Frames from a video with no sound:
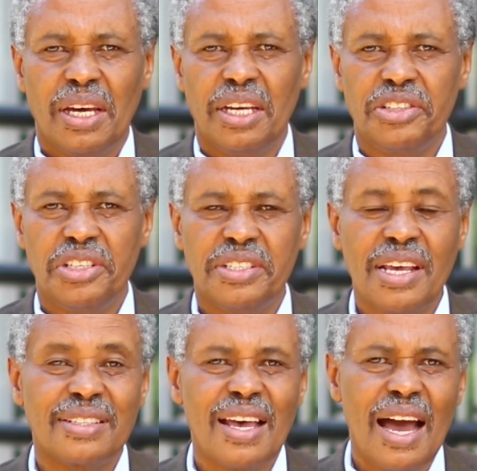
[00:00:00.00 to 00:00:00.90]
And
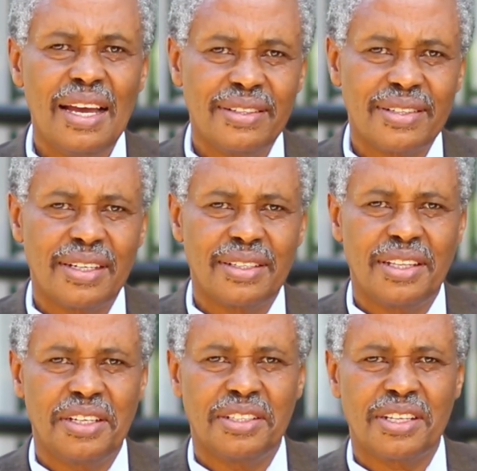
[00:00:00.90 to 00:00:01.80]
Jesus answered
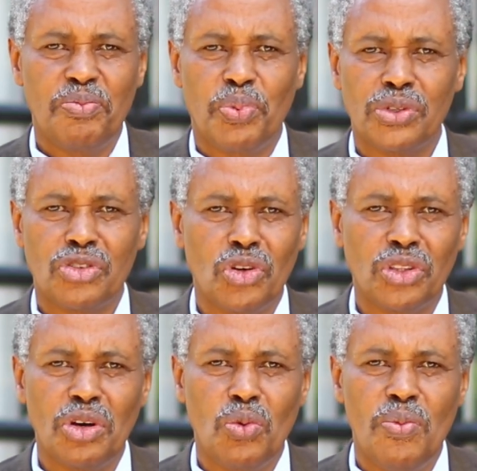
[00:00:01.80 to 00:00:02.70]
the disciples,
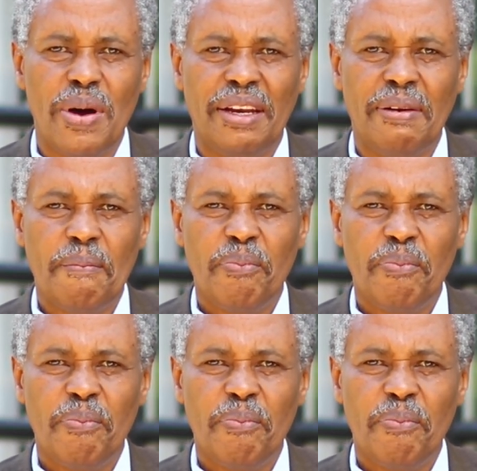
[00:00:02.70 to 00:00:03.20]
not the woman,